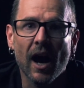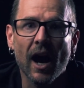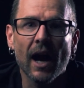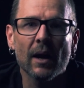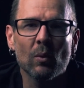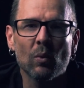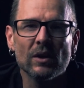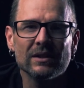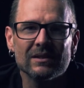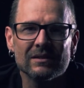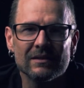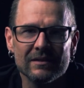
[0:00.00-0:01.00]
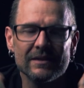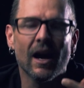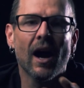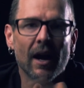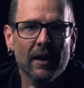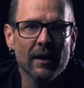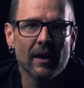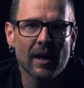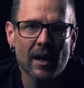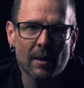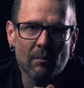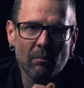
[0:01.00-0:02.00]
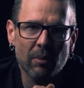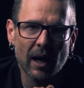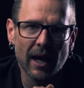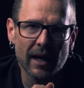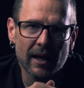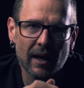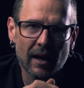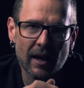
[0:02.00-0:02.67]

I was done, but